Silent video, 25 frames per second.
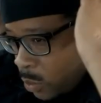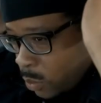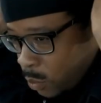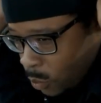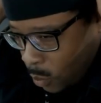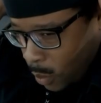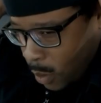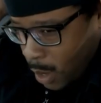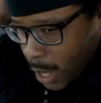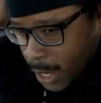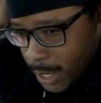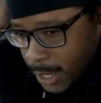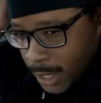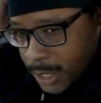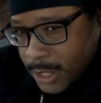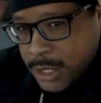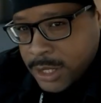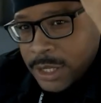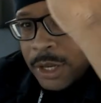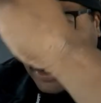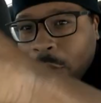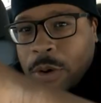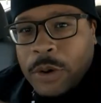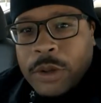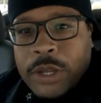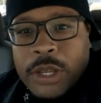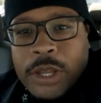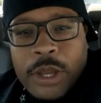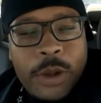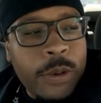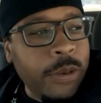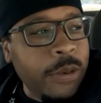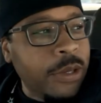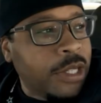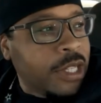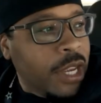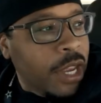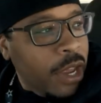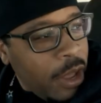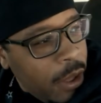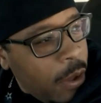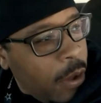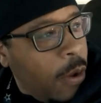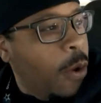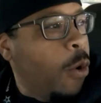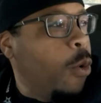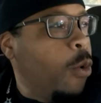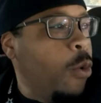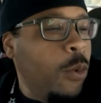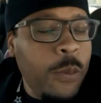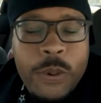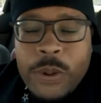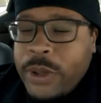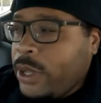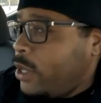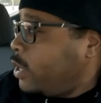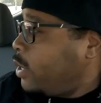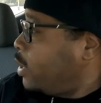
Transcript: What it do, YouTube?